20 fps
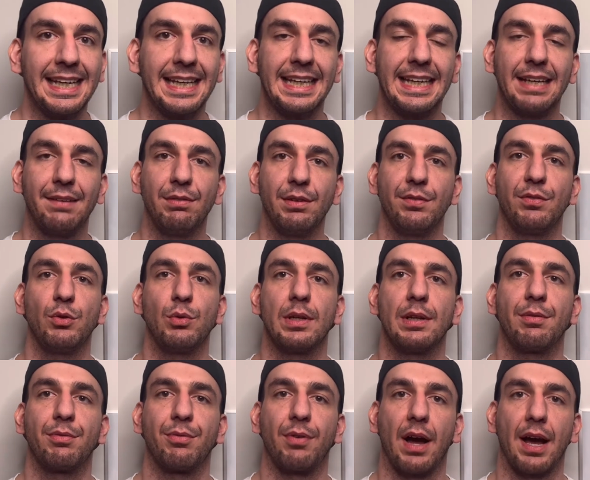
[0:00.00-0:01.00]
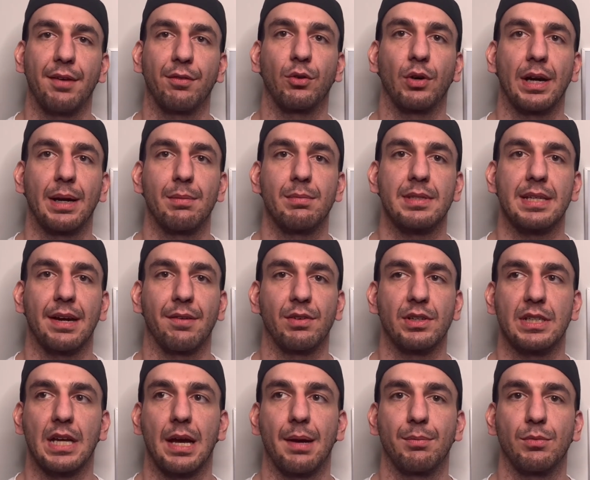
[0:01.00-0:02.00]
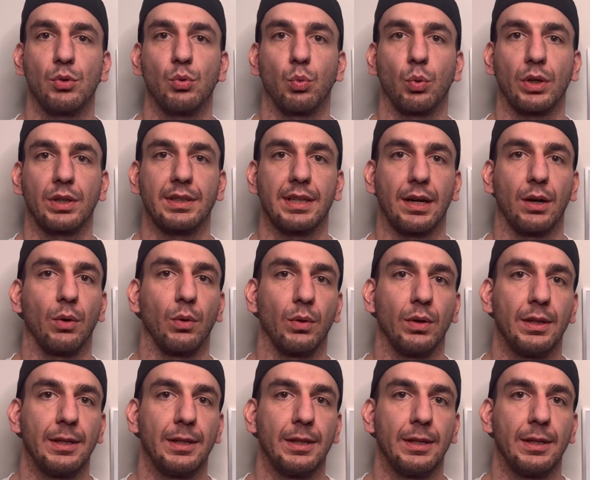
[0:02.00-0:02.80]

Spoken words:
even if you did 5 grams every time you worked out.